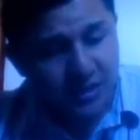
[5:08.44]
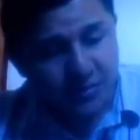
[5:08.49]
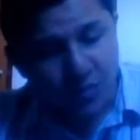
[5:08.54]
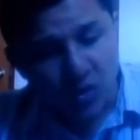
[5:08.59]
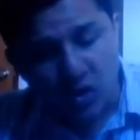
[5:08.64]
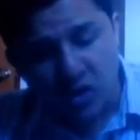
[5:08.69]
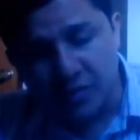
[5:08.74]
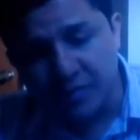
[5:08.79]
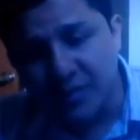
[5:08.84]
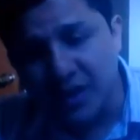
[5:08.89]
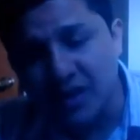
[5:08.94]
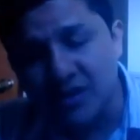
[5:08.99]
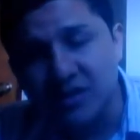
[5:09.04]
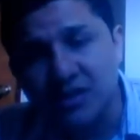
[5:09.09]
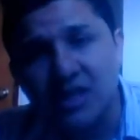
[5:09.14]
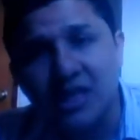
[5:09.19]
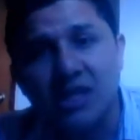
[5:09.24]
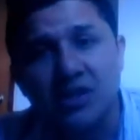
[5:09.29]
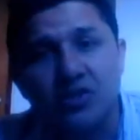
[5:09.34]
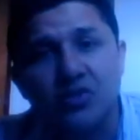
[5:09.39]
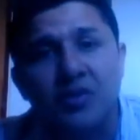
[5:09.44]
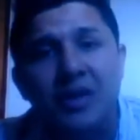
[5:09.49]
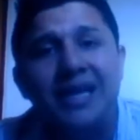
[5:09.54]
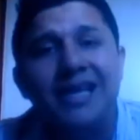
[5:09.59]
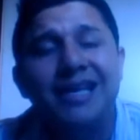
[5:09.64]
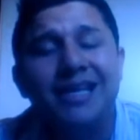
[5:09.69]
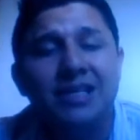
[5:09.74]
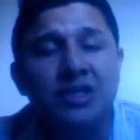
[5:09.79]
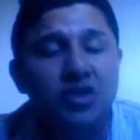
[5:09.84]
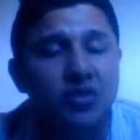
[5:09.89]
book because it's really
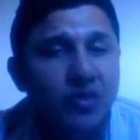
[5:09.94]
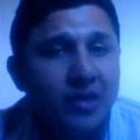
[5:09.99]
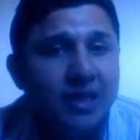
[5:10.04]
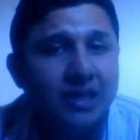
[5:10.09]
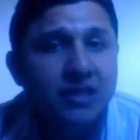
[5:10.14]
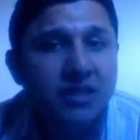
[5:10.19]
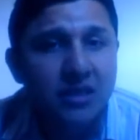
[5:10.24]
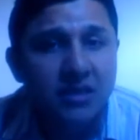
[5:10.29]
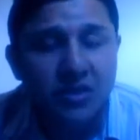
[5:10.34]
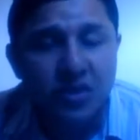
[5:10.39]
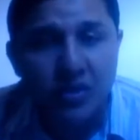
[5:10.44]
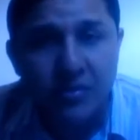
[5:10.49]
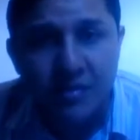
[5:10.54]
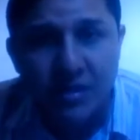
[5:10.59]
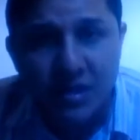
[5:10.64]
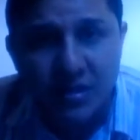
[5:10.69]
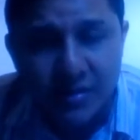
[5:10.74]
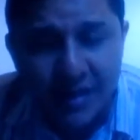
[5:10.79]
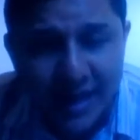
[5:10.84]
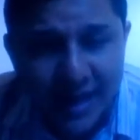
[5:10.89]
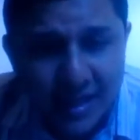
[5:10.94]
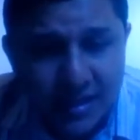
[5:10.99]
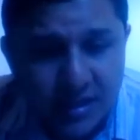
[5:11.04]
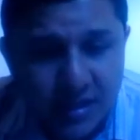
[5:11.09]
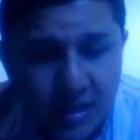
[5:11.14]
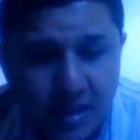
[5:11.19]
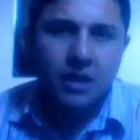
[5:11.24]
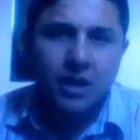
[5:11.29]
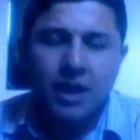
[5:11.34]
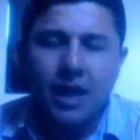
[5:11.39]
interesting to be read,
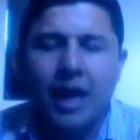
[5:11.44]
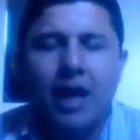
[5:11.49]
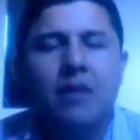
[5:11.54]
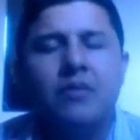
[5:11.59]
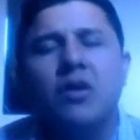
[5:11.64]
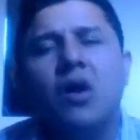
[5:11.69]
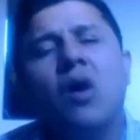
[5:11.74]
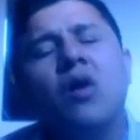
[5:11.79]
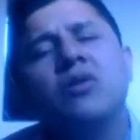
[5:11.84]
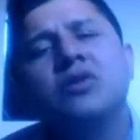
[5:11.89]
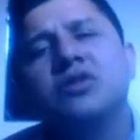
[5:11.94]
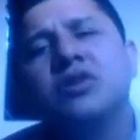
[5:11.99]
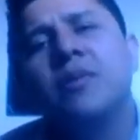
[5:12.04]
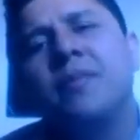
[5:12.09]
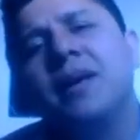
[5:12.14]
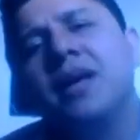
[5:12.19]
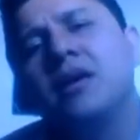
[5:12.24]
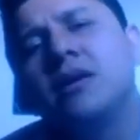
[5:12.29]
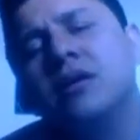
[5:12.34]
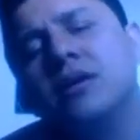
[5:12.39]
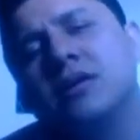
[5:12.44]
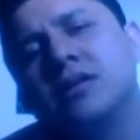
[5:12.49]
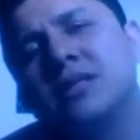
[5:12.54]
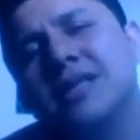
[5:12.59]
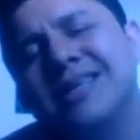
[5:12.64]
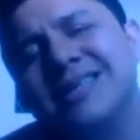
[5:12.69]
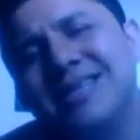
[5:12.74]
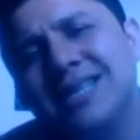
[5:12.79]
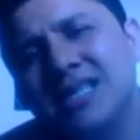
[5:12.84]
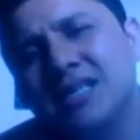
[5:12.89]
and also because
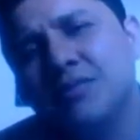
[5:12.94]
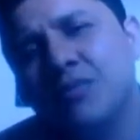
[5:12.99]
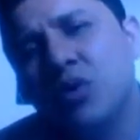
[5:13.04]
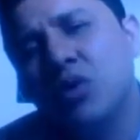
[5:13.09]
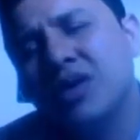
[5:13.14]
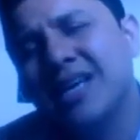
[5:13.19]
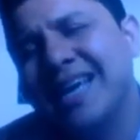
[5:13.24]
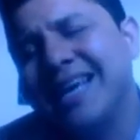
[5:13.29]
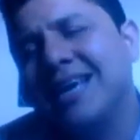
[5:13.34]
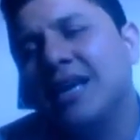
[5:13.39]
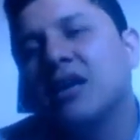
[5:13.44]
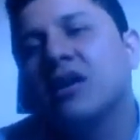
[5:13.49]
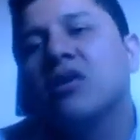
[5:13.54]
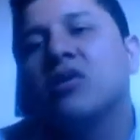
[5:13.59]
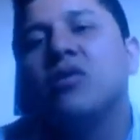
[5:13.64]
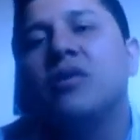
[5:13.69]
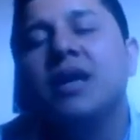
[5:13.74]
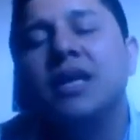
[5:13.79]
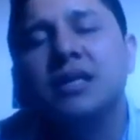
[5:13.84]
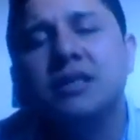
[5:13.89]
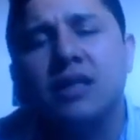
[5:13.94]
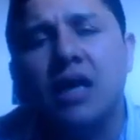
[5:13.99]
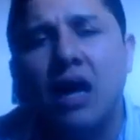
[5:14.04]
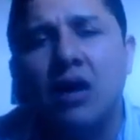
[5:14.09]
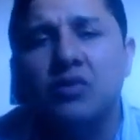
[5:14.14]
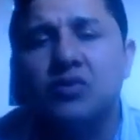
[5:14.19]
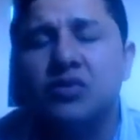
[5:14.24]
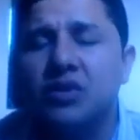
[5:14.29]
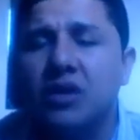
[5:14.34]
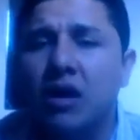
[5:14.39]
this book increase
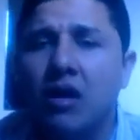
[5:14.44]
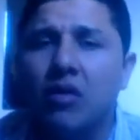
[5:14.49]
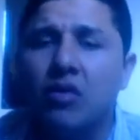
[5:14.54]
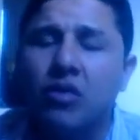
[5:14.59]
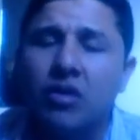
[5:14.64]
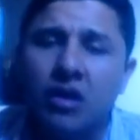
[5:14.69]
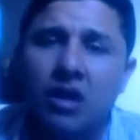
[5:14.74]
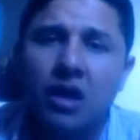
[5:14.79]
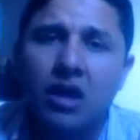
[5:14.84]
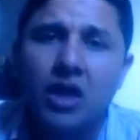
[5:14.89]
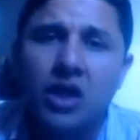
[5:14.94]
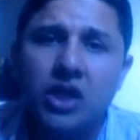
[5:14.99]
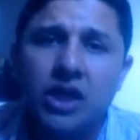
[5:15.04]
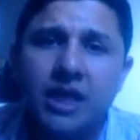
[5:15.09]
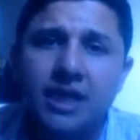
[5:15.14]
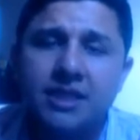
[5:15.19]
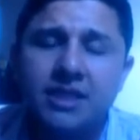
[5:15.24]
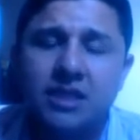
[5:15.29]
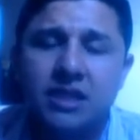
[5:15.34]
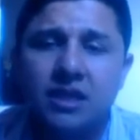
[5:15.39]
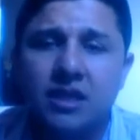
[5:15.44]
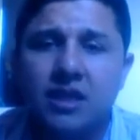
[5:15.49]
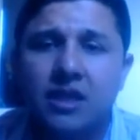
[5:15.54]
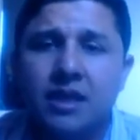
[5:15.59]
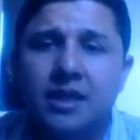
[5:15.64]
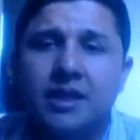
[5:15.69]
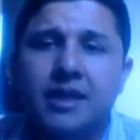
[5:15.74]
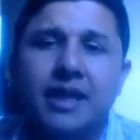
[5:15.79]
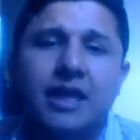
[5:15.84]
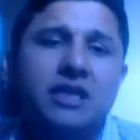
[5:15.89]
our knowledge,
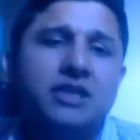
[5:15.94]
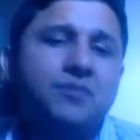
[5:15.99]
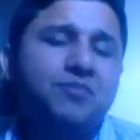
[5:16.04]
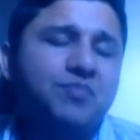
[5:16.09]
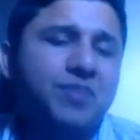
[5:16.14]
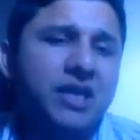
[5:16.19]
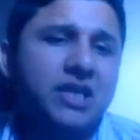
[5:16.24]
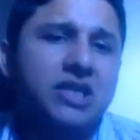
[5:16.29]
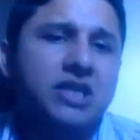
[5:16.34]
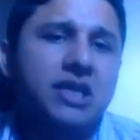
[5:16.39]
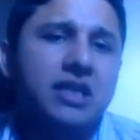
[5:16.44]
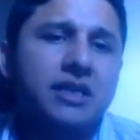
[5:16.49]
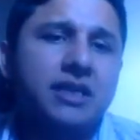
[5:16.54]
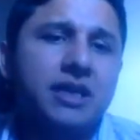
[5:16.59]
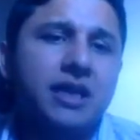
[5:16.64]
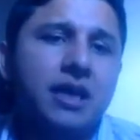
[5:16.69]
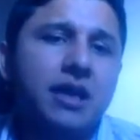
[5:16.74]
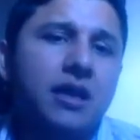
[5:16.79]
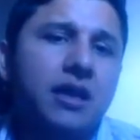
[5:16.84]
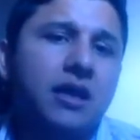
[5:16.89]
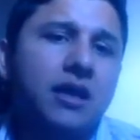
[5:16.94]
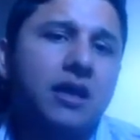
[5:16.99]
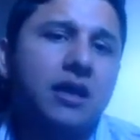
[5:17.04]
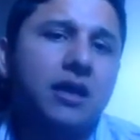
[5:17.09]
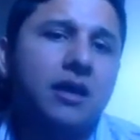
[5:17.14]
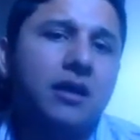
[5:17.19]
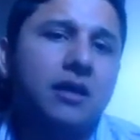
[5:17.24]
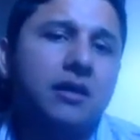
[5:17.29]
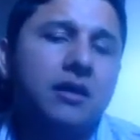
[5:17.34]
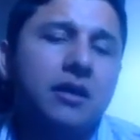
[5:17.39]
especially
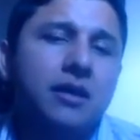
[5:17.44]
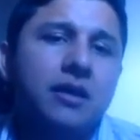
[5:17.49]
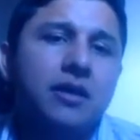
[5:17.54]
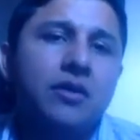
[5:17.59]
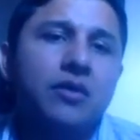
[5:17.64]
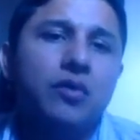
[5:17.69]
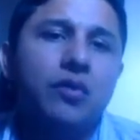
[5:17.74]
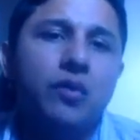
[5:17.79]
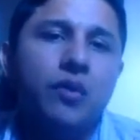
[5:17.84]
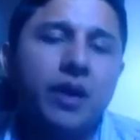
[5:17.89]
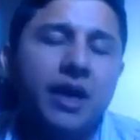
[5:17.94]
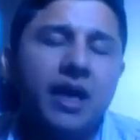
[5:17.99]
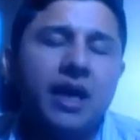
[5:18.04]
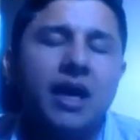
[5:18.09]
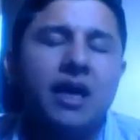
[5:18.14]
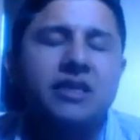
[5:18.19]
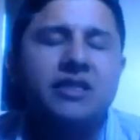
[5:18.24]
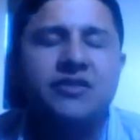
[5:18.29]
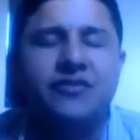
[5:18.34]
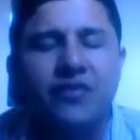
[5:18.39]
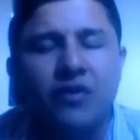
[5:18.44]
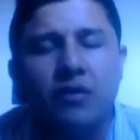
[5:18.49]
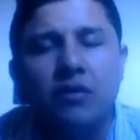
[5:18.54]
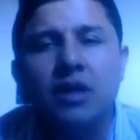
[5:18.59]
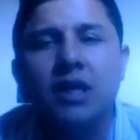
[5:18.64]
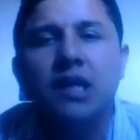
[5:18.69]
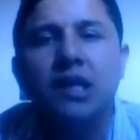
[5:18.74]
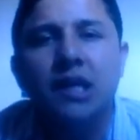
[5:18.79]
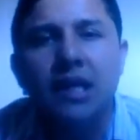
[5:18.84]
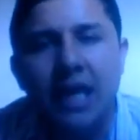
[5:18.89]
we as
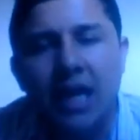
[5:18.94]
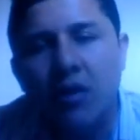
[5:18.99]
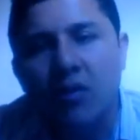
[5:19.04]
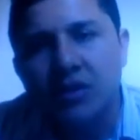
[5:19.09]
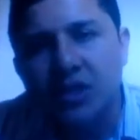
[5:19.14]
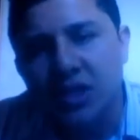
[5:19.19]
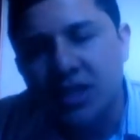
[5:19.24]
foreign language